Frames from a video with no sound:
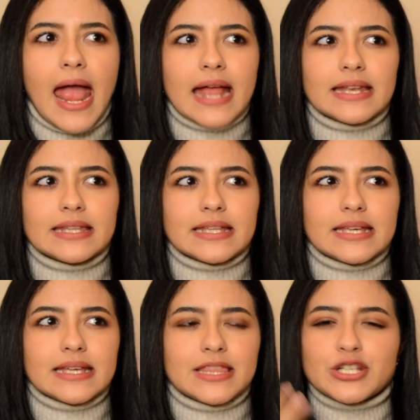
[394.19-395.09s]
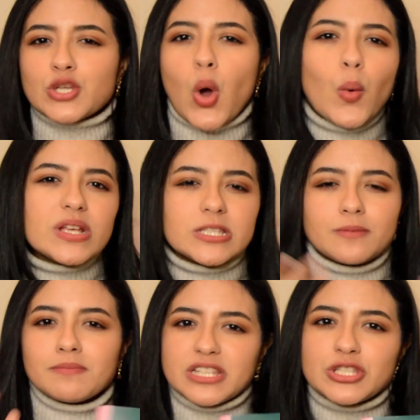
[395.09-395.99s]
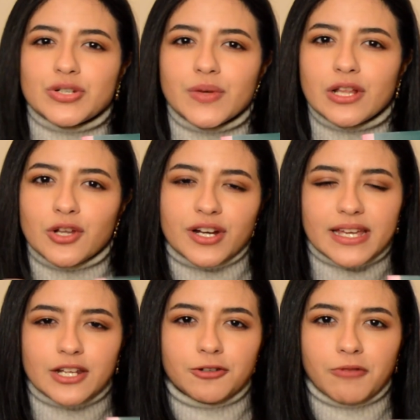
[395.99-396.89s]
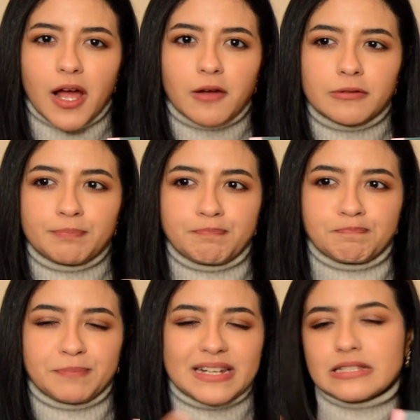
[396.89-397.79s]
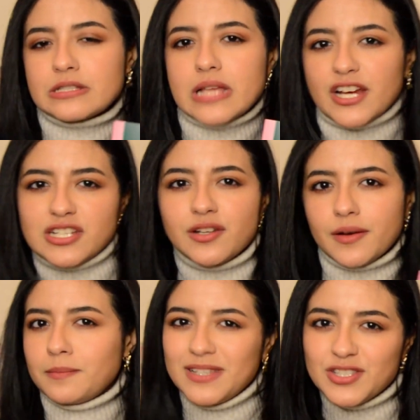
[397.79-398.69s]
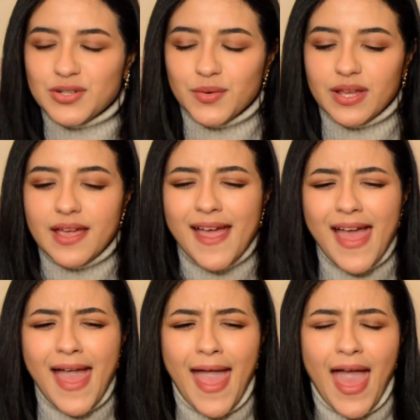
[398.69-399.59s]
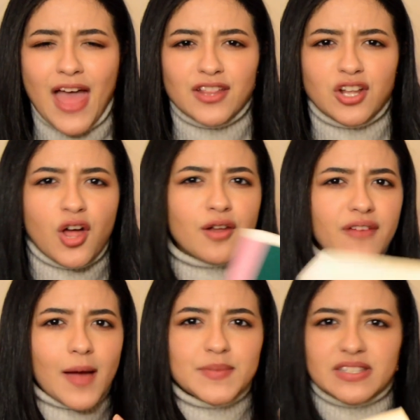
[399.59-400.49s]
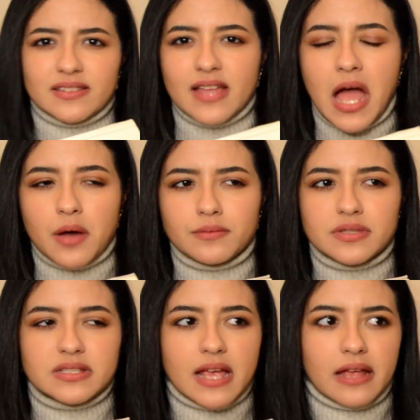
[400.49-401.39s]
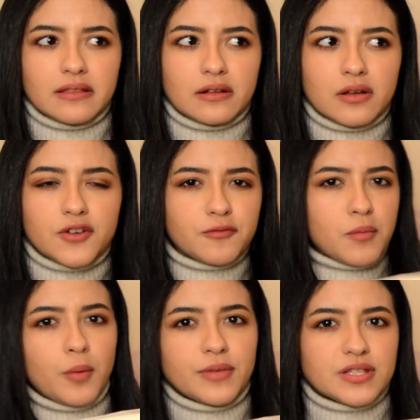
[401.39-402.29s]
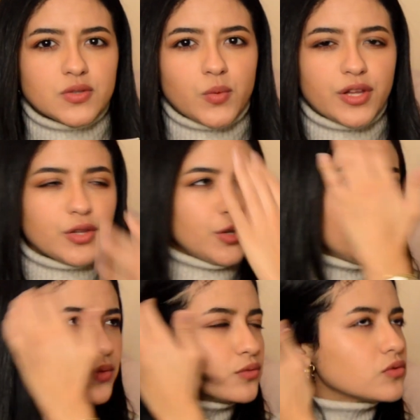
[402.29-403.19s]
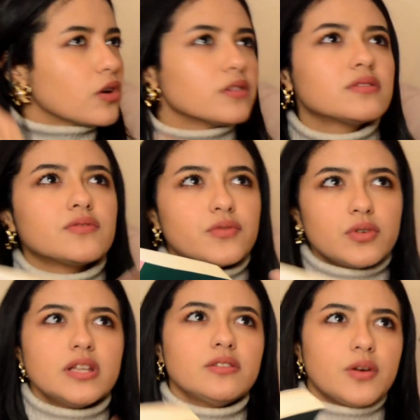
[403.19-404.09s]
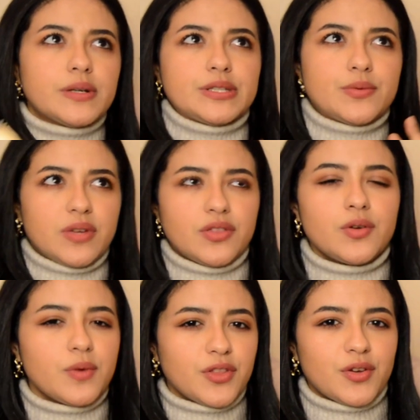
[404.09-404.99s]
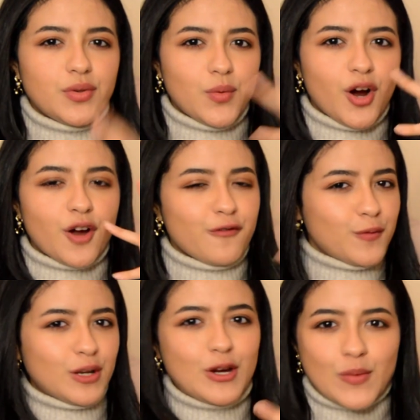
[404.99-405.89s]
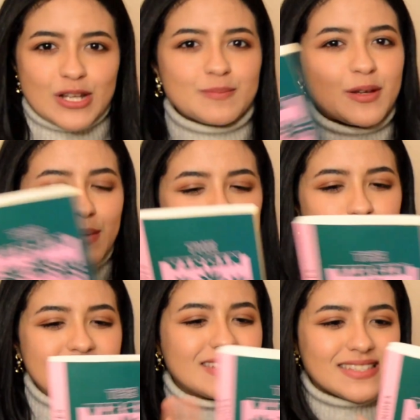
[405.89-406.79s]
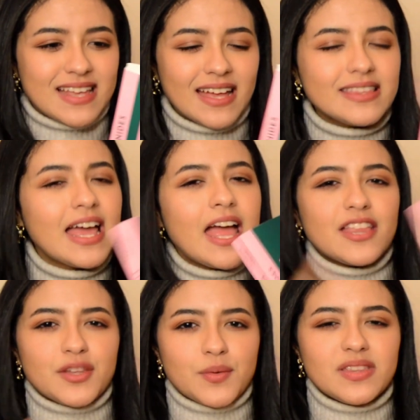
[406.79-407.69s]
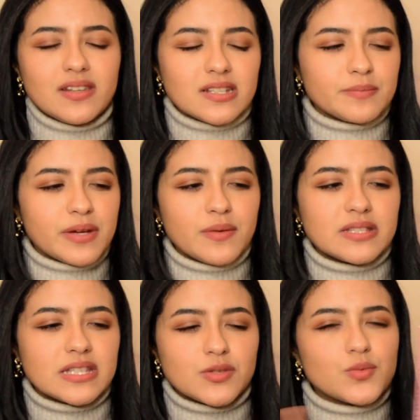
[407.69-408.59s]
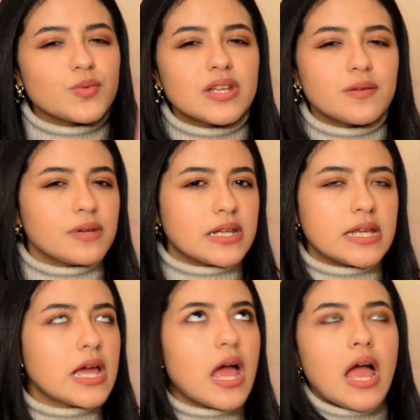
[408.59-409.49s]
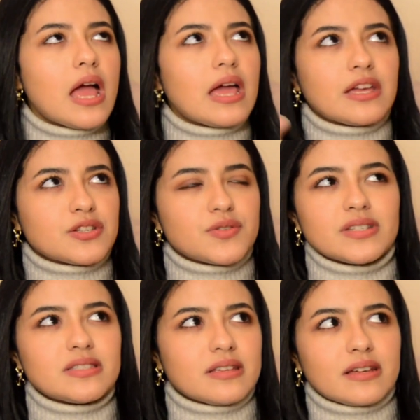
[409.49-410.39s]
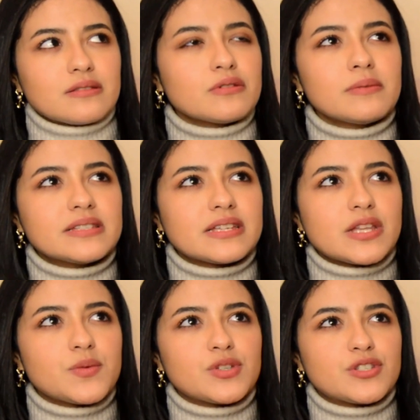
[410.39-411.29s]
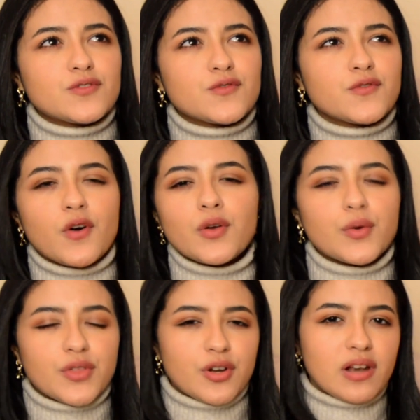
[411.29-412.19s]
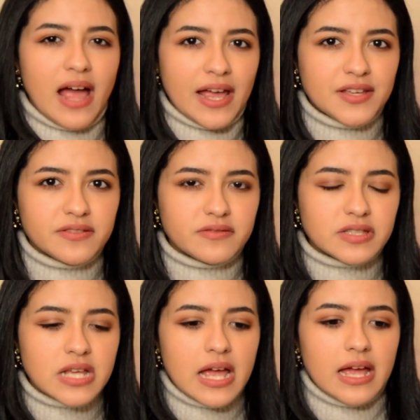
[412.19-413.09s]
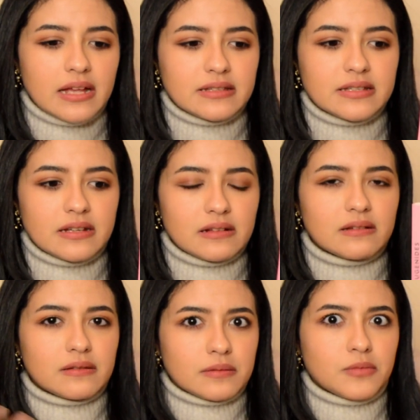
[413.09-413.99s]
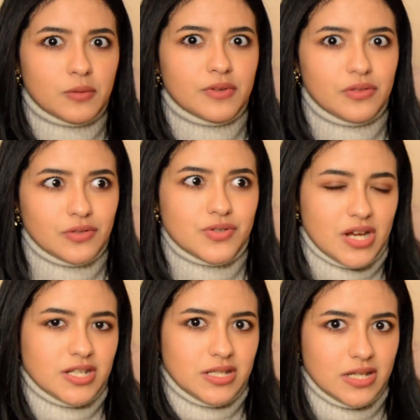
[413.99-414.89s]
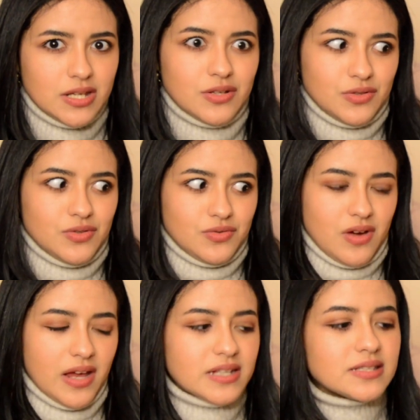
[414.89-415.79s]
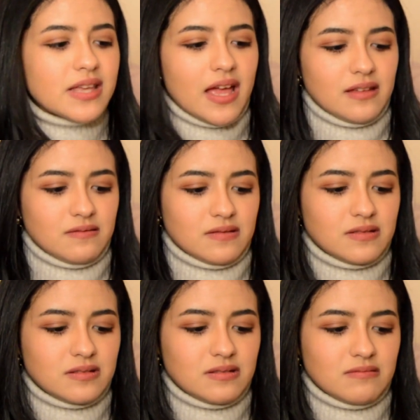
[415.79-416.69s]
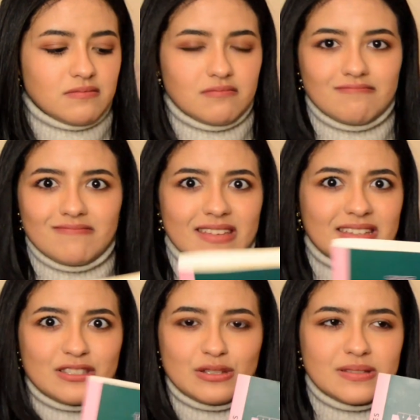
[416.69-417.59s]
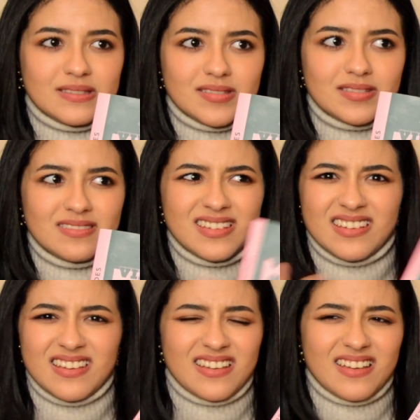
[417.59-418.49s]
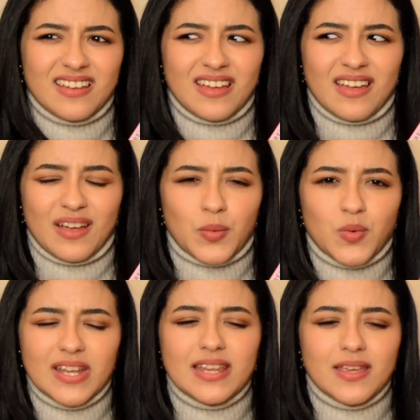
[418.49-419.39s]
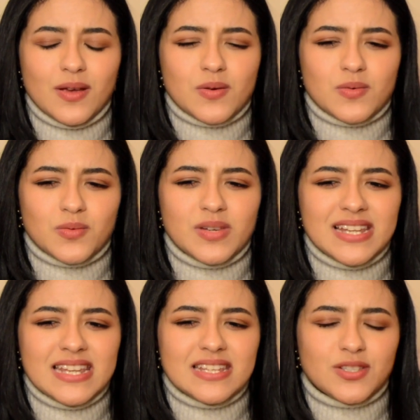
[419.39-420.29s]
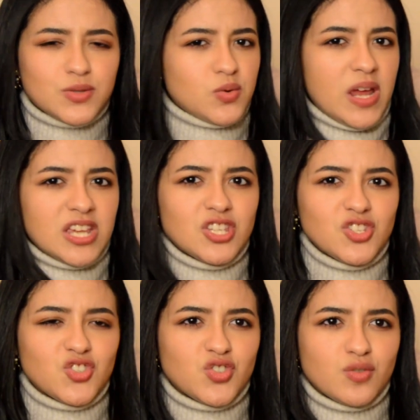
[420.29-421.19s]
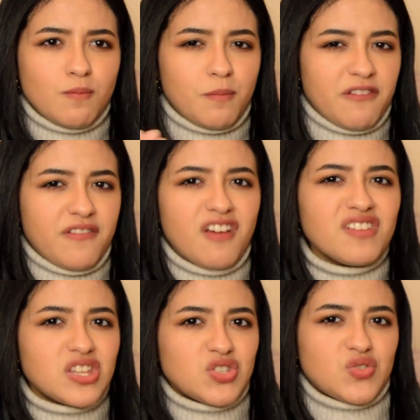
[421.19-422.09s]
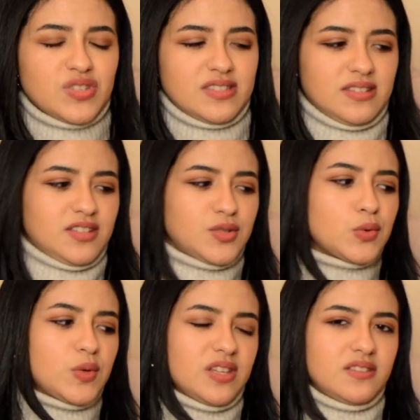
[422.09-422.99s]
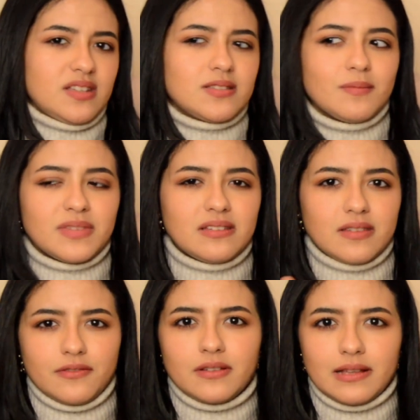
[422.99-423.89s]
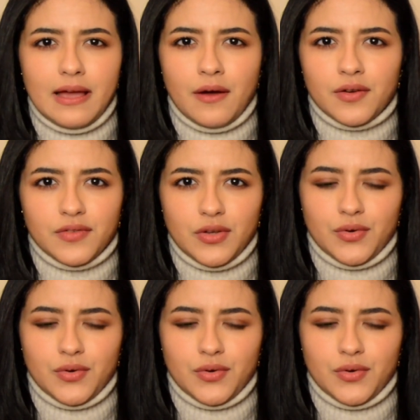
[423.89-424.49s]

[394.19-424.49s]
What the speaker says: And there's always some mystery lurking around, but it's actually not a mystery, and a lot of ups and downs, and a lot of moments when you don't fully know as a reader whether you are fully grasping what's being said. The reading experience is really, really interesting, and so basically we just follow their lives until the moment the tragedy strikes, and it's just really, really strange but very interesting to read, and something definitely out of the